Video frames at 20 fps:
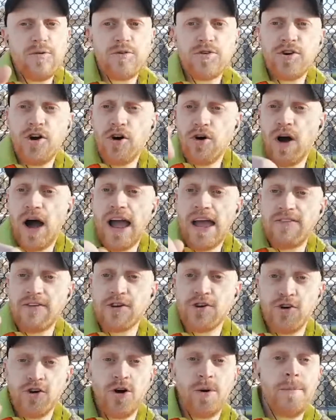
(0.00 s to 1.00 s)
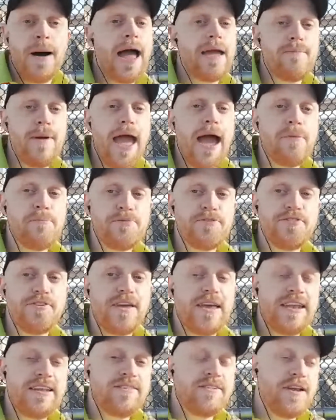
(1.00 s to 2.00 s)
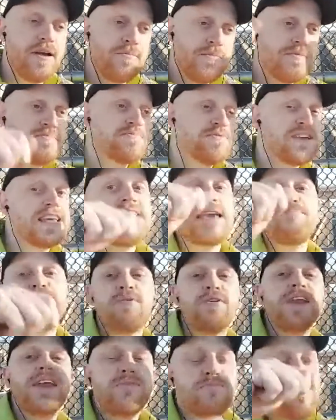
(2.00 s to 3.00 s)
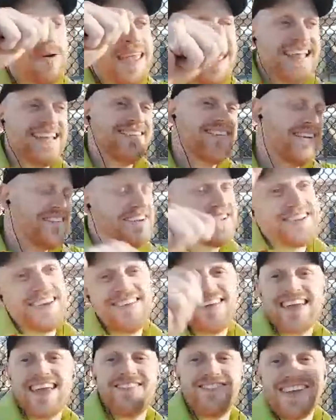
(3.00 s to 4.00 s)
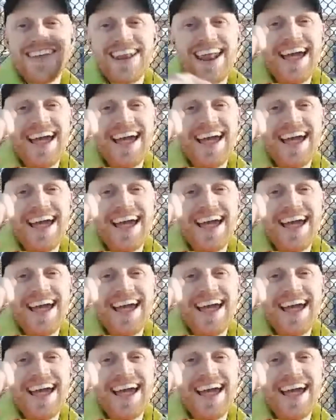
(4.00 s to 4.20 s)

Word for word: go, I have a Google My Maps and I'm keep putting pins every time you give me an